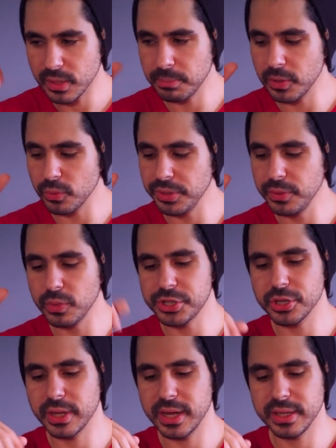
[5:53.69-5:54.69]
but really what
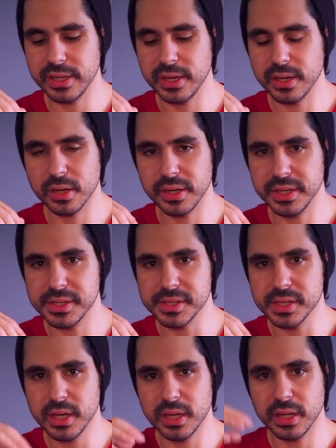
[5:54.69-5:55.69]
you're getting here
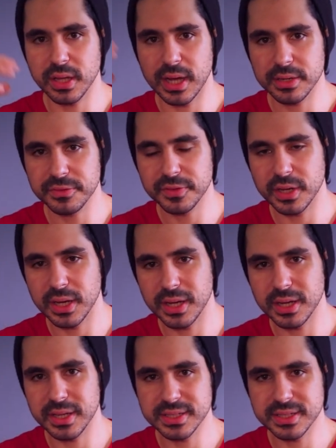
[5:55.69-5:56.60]
is a lot of uh,